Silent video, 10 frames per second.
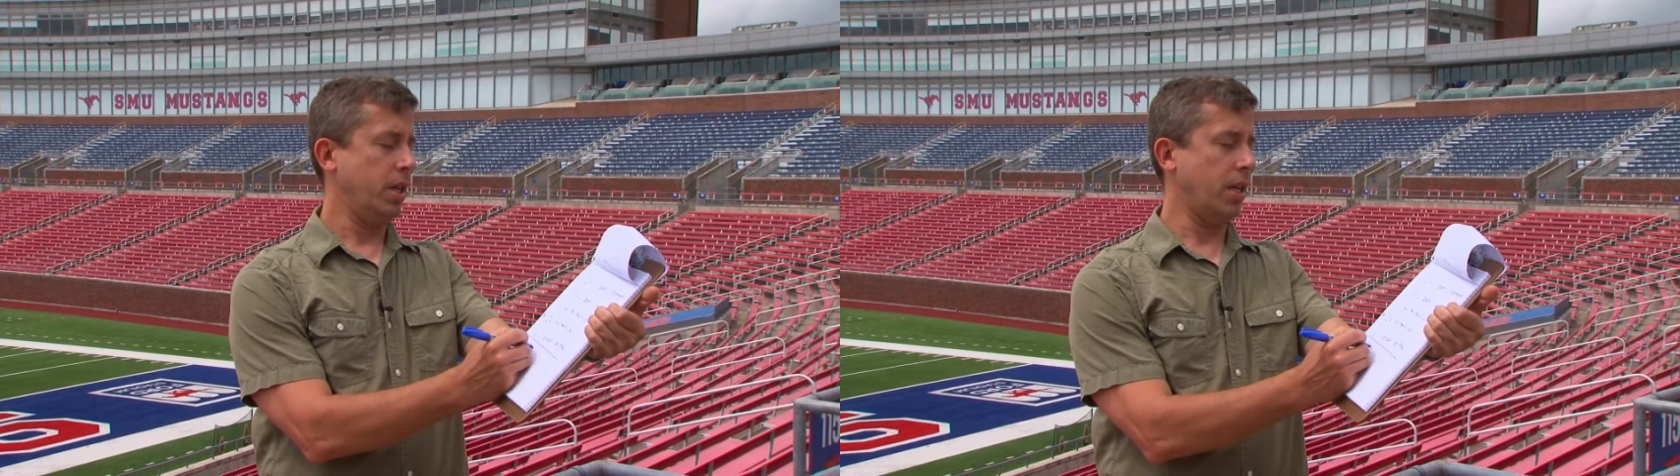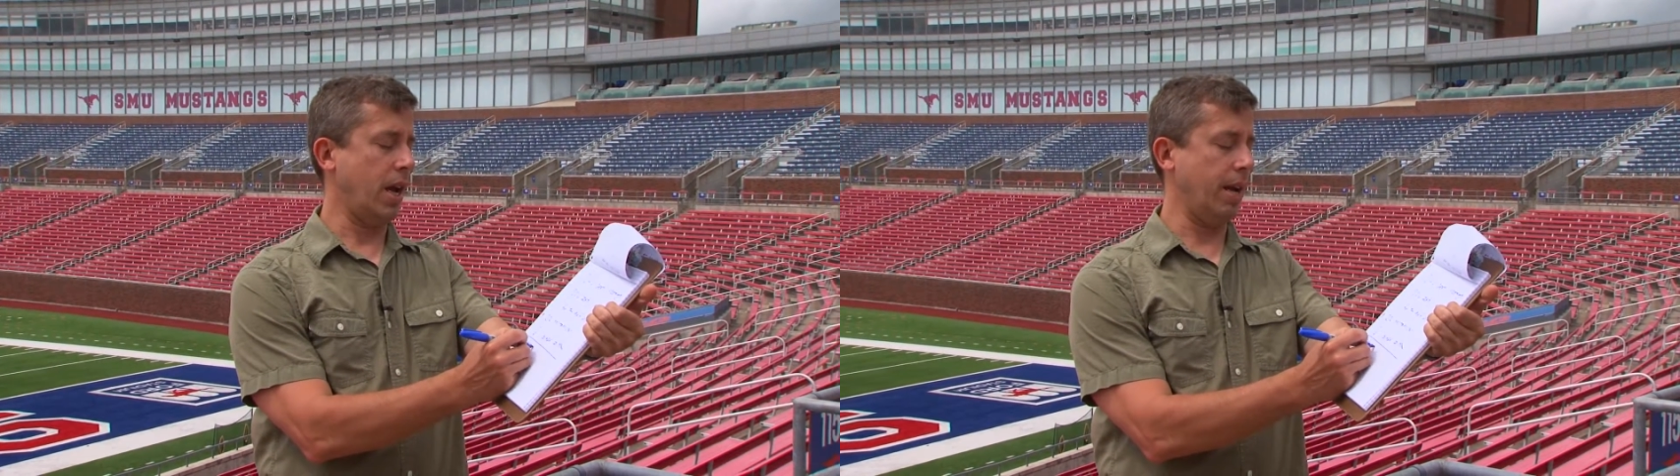
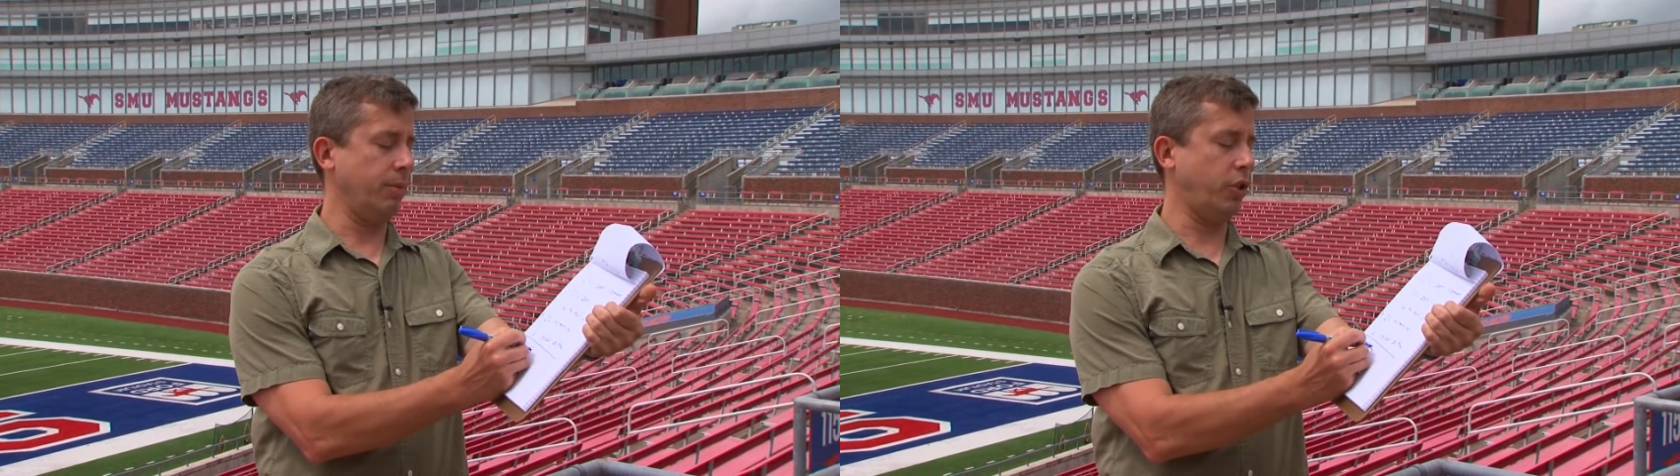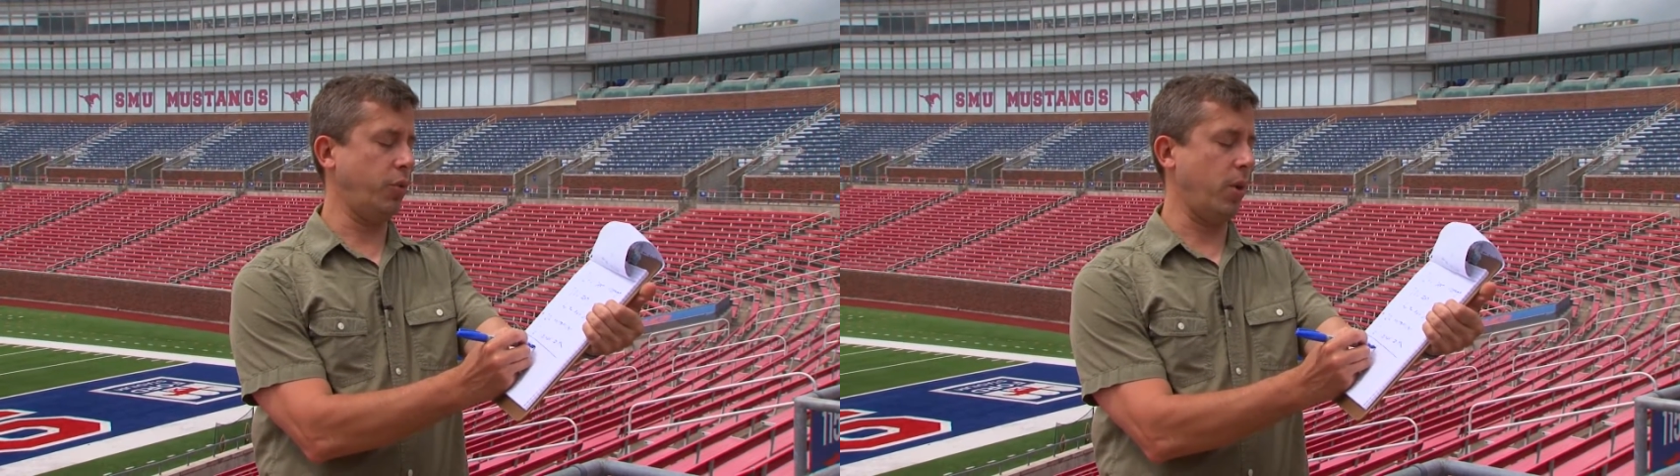
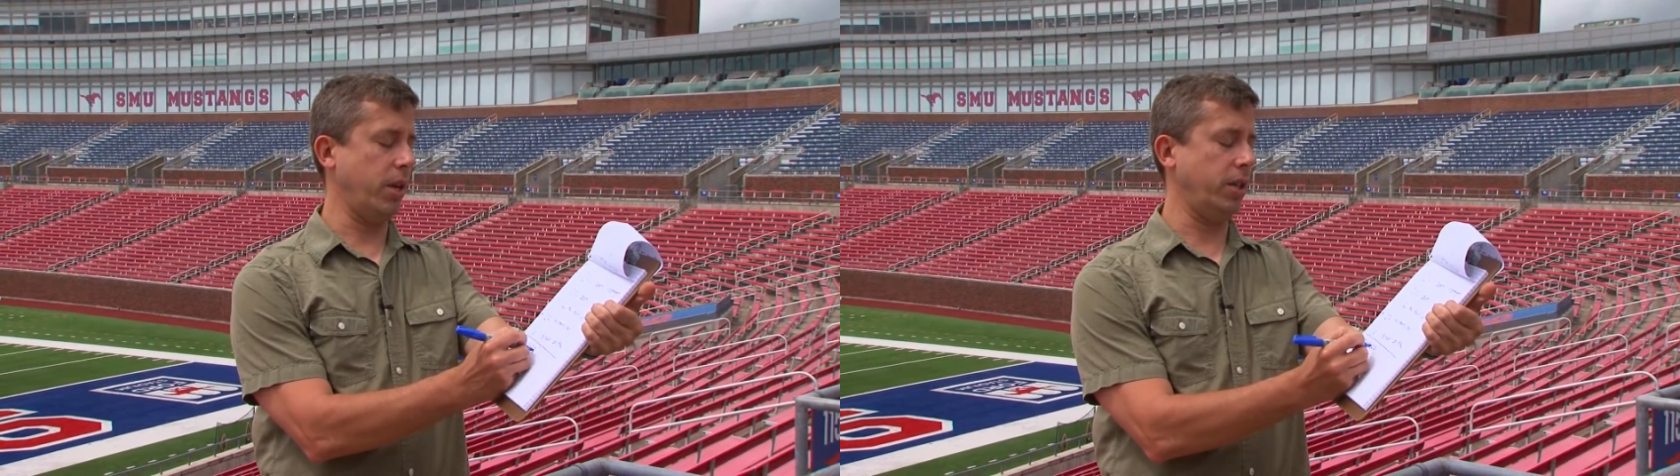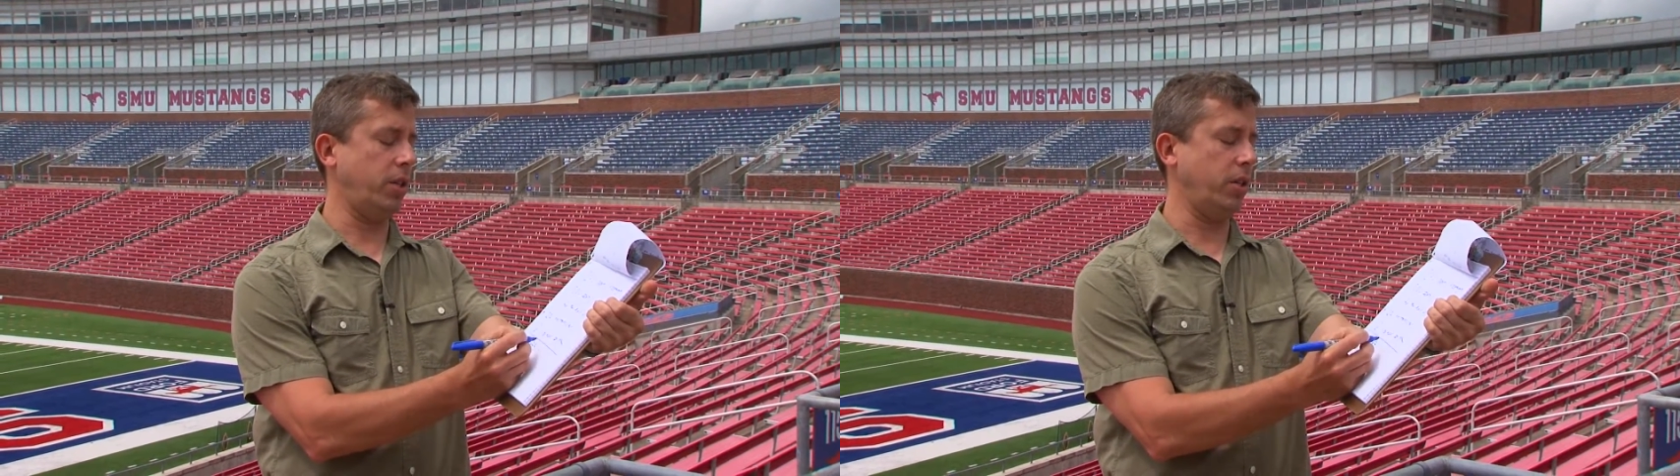times
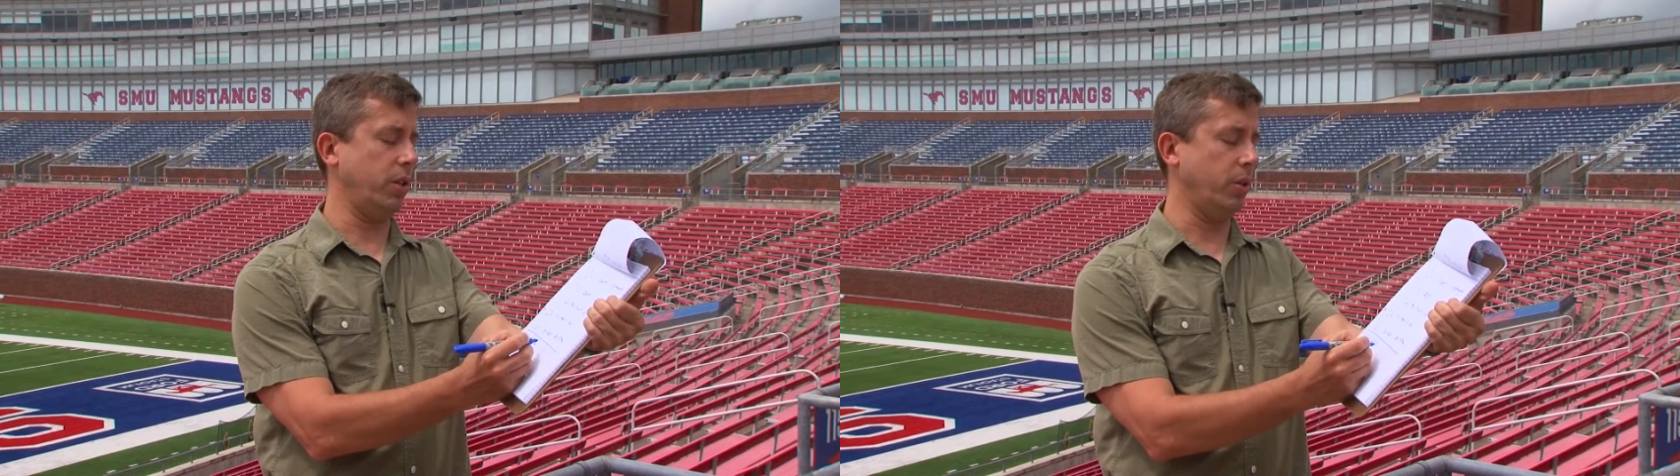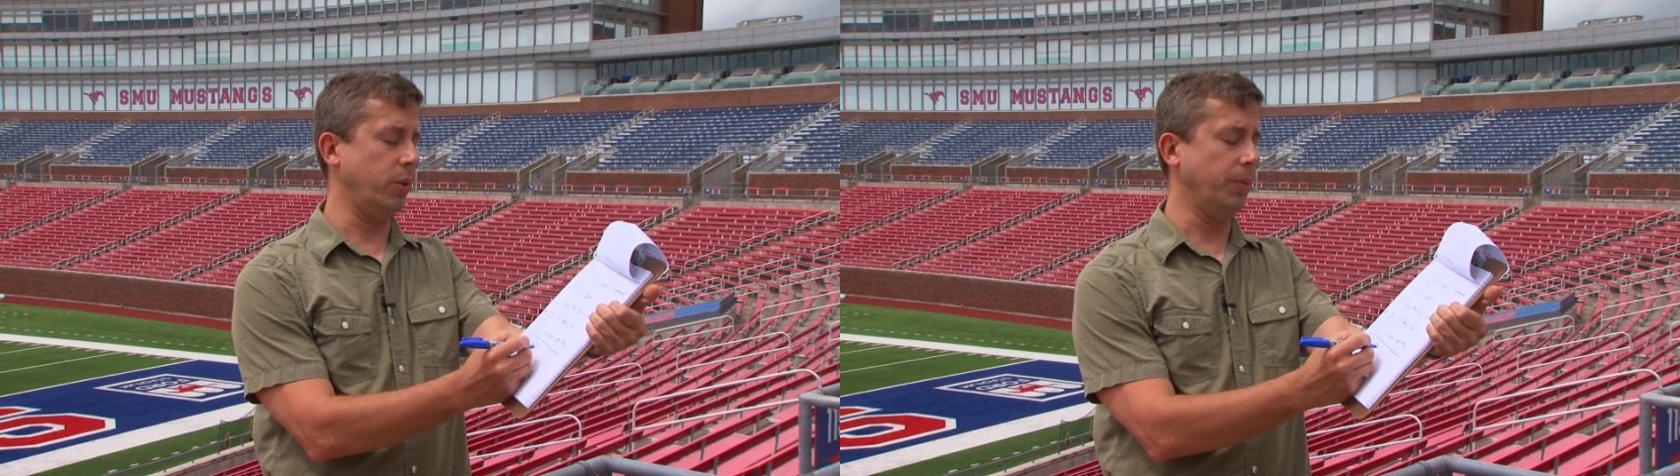
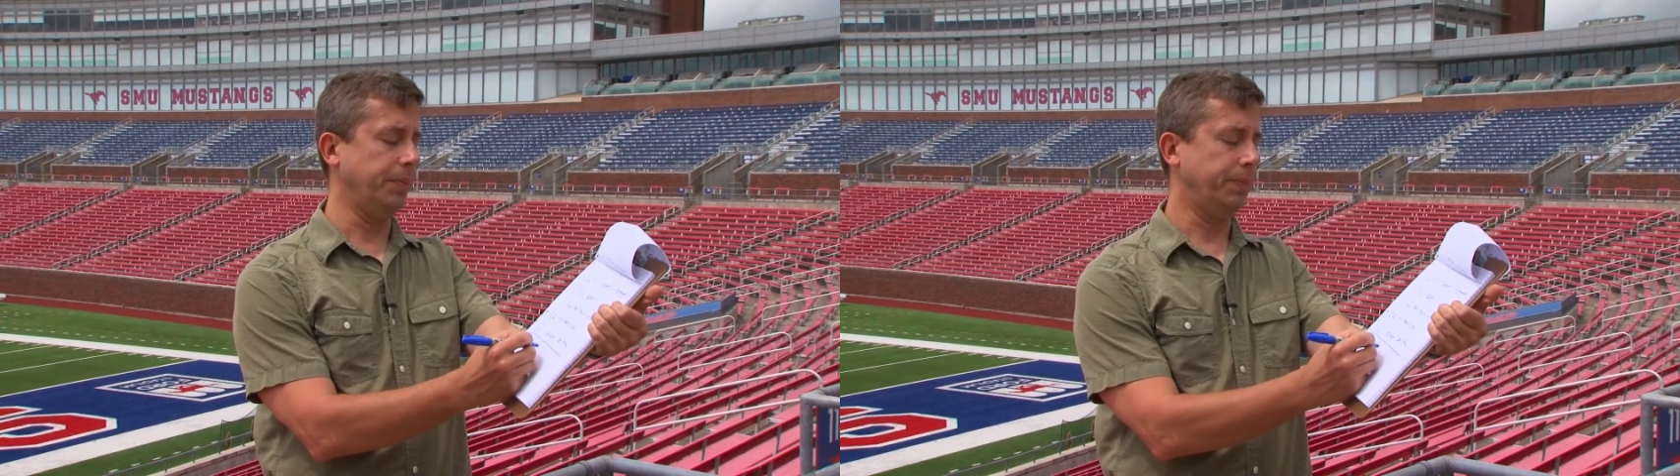twenty-two